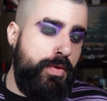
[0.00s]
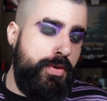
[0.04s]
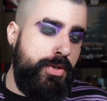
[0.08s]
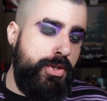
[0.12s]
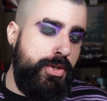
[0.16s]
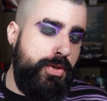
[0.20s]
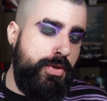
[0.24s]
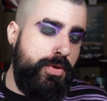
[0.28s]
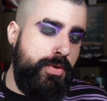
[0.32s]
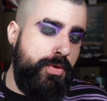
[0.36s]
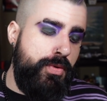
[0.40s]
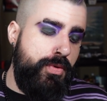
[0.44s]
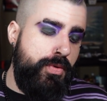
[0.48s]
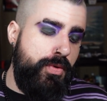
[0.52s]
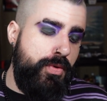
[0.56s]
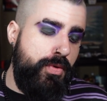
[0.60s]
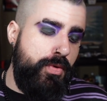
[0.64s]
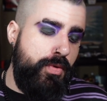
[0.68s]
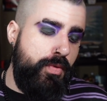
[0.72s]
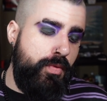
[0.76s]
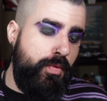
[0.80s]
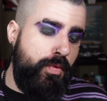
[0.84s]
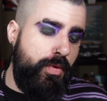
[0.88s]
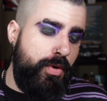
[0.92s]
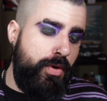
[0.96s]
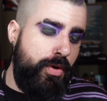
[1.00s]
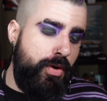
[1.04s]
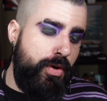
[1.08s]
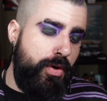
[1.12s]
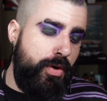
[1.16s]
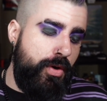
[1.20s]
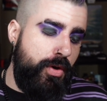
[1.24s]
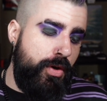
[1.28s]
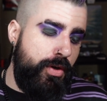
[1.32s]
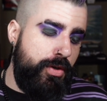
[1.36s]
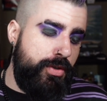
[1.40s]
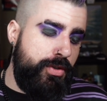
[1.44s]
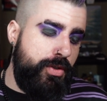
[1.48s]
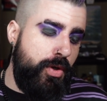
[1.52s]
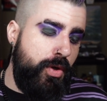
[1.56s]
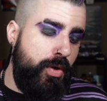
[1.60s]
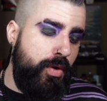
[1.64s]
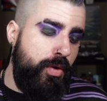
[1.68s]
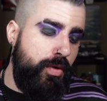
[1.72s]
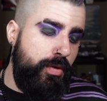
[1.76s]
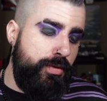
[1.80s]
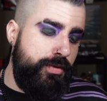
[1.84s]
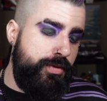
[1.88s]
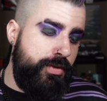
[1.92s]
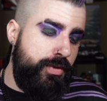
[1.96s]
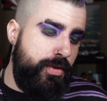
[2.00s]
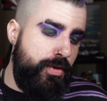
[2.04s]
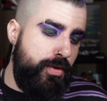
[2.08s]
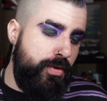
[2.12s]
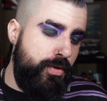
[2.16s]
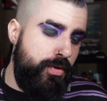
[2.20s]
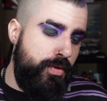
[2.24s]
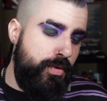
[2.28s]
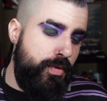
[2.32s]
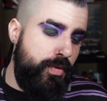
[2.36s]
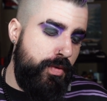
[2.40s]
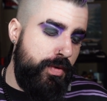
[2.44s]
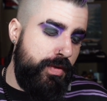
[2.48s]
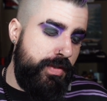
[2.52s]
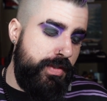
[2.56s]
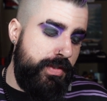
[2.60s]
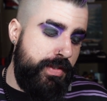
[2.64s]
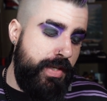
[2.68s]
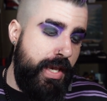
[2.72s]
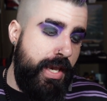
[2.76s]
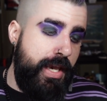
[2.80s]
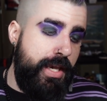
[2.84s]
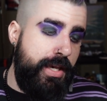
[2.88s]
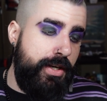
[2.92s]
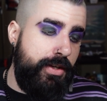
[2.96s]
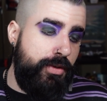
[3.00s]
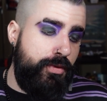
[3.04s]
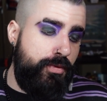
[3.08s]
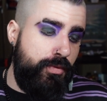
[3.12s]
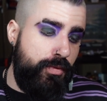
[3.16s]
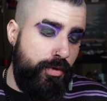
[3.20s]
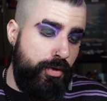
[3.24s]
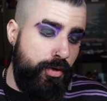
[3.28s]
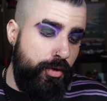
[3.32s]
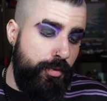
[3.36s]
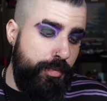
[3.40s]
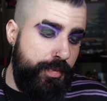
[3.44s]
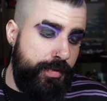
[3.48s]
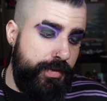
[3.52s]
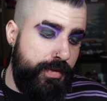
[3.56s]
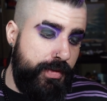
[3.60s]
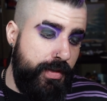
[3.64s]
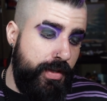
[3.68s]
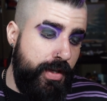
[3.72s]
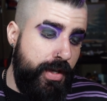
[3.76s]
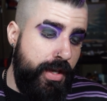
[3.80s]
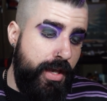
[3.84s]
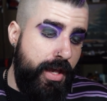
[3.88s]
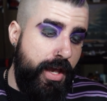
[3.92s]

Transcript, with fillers: you were told to stay in groups,